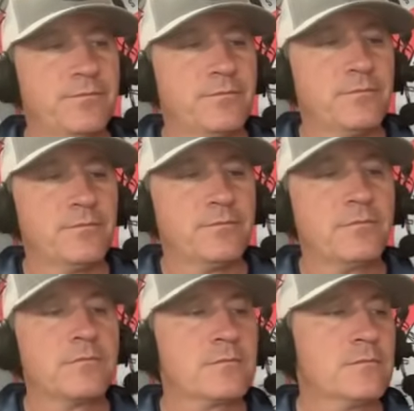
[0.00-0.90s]

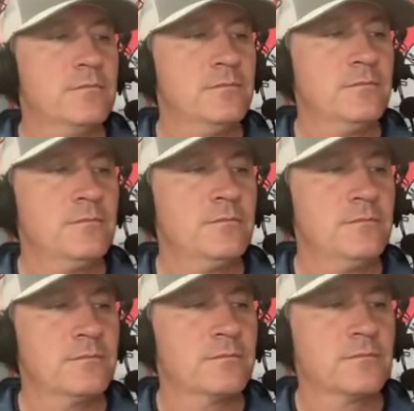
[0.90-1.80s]

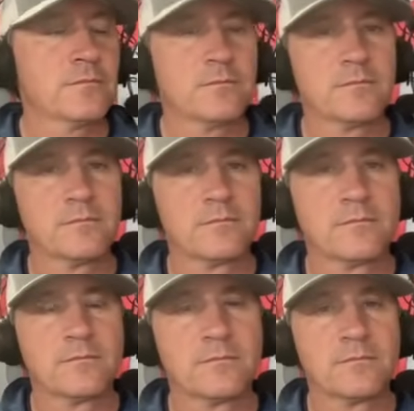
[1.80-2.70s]

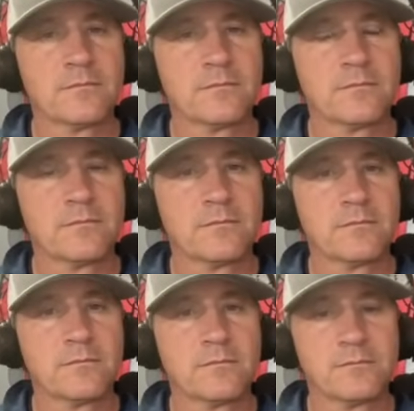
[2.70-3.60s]

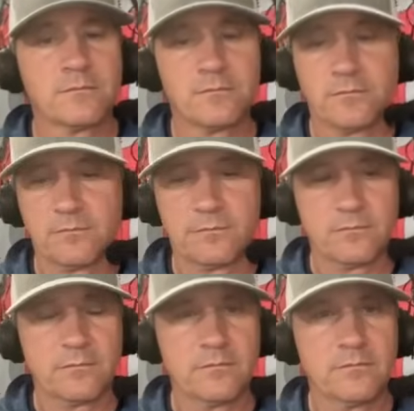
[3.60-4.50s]

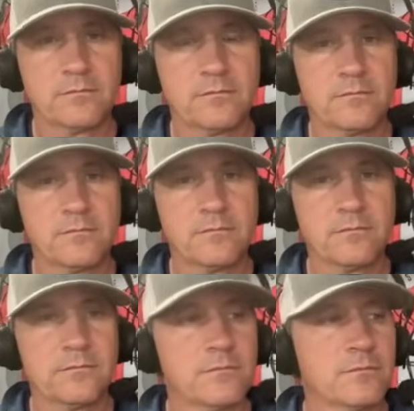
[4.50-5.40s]

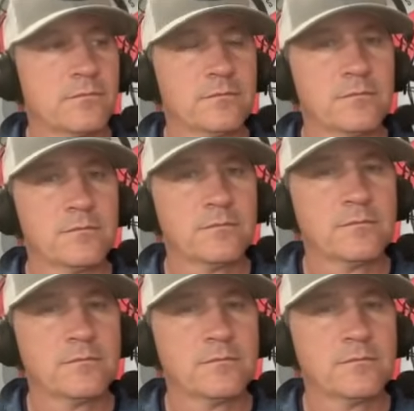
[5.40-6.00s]
[no speech]